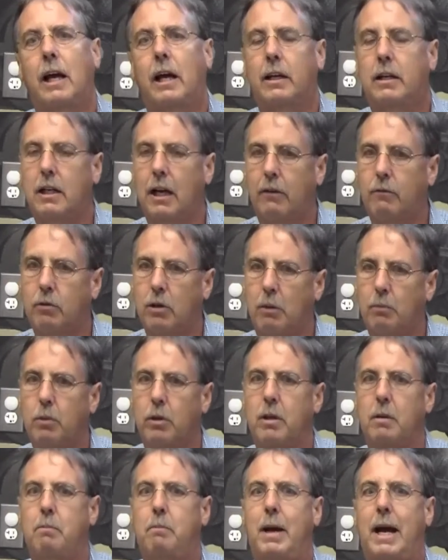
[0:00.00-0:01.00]
and cover it up
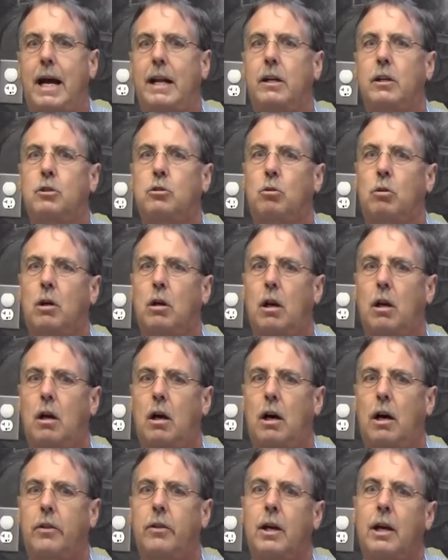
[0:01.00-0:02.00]
with a bandage or a
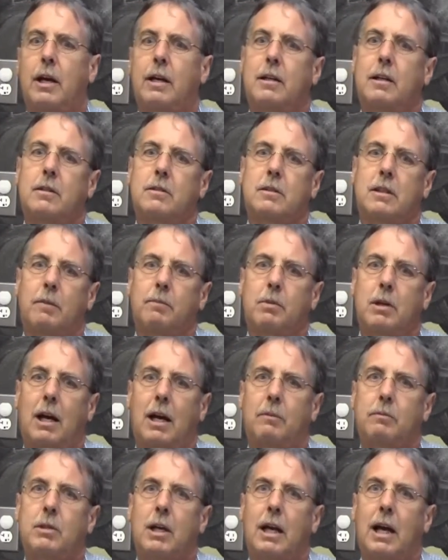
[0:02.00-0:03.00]
cloth can
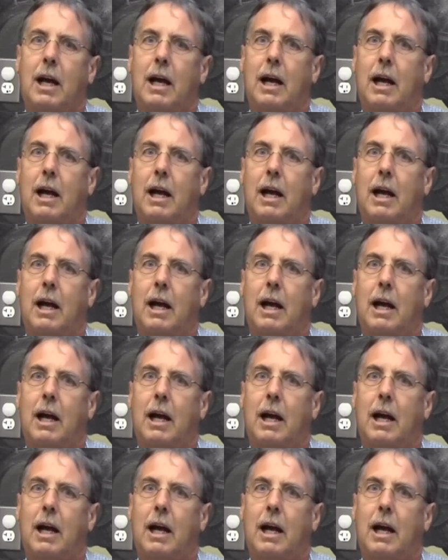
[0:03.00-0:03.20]
sometimes